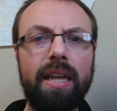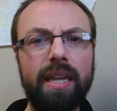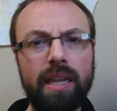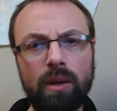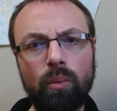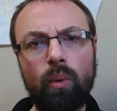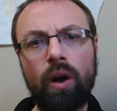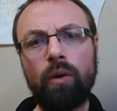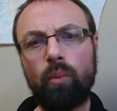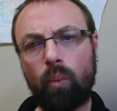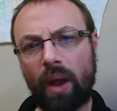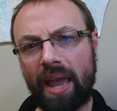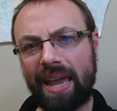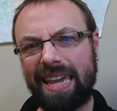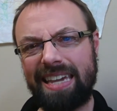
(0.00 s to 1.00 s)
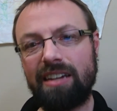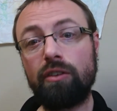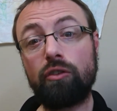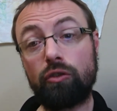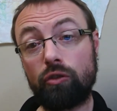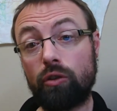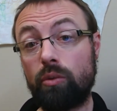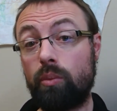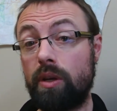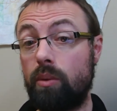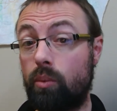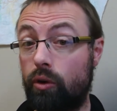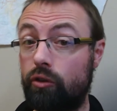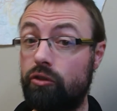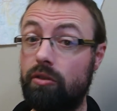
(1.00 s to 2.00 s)
In what way should we
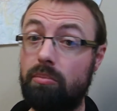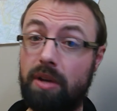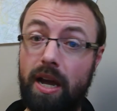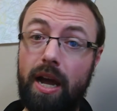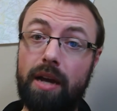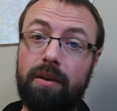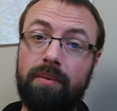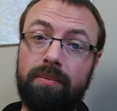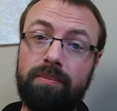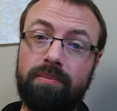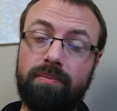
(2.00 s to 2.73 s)
worship God?